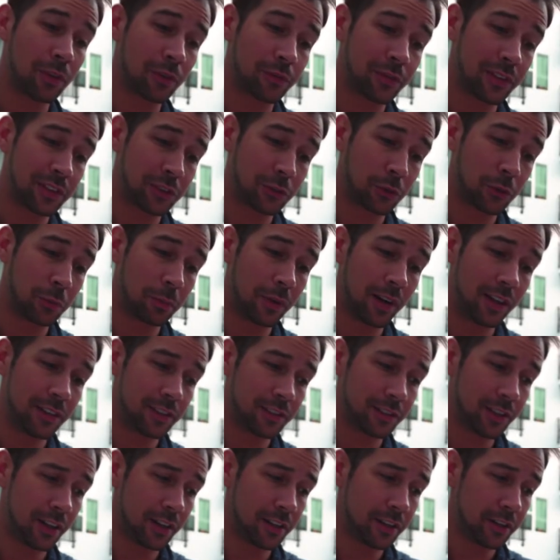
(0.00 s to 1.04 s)
of physical
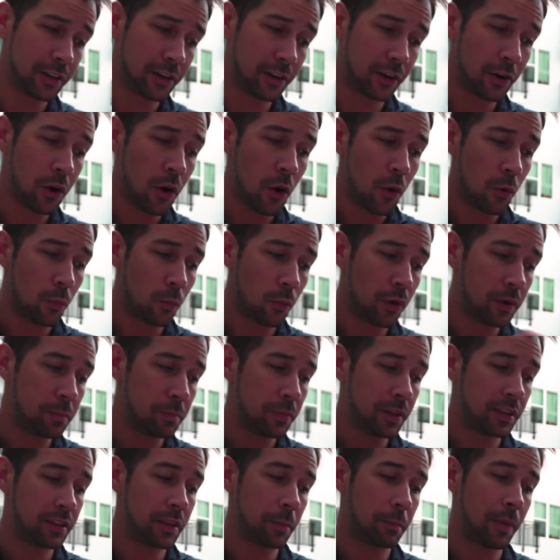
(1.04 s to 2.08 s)
buttons on here, one being the